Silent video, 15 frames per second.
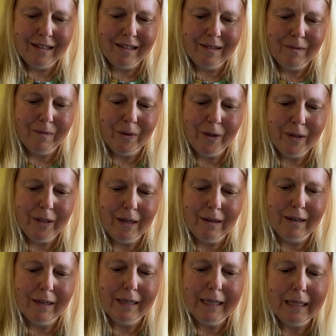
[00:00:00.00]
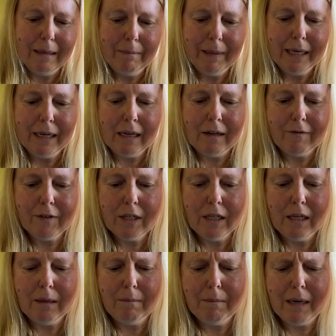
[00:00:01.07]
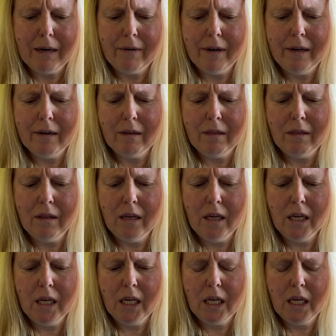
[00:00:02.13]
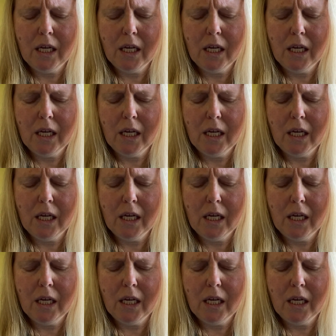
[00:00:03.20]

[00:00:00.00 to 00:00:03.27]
worked there a little bit after getting married, I think